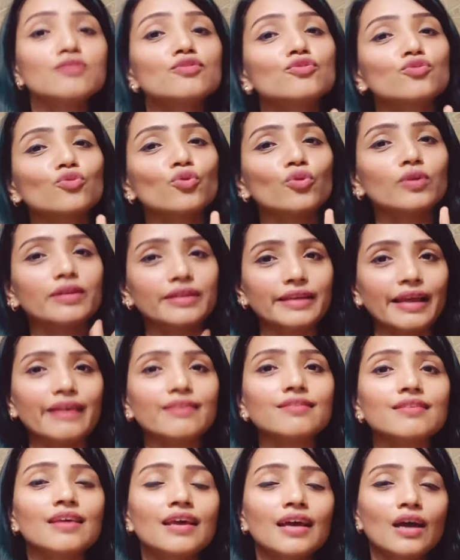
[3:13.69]
So
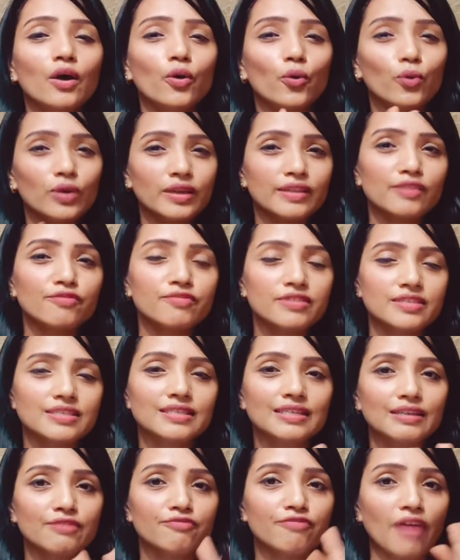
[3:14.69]
yes, only the
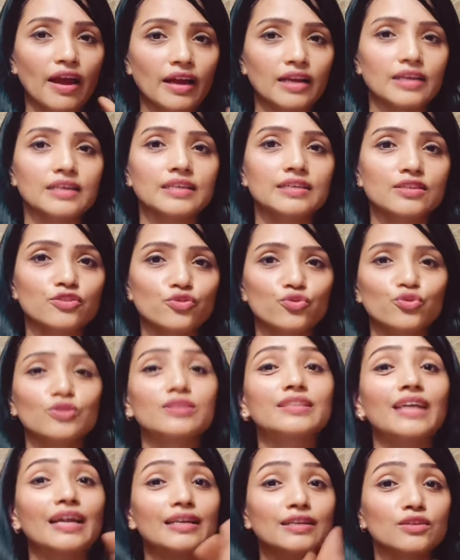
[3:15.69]
visiting faculty is good.
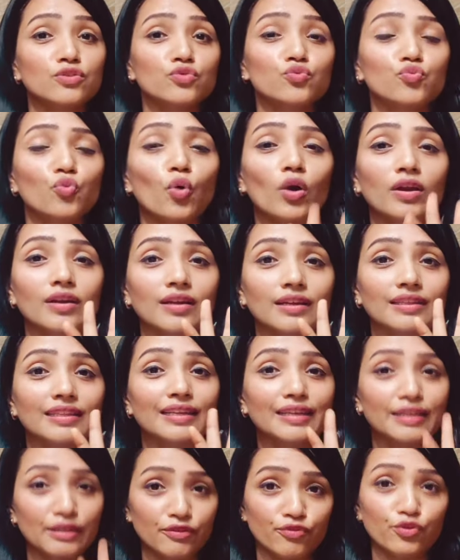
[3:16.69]
That is what
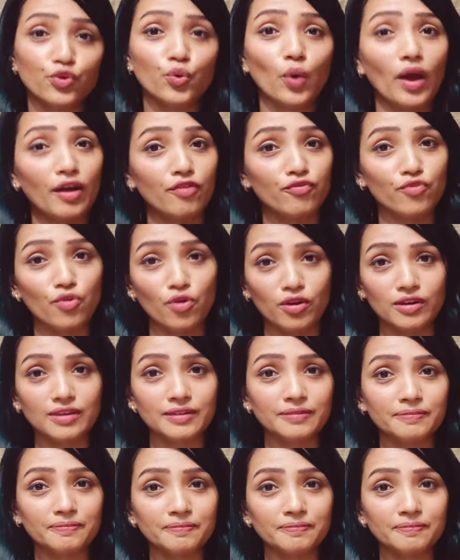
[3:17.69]
the review I have got.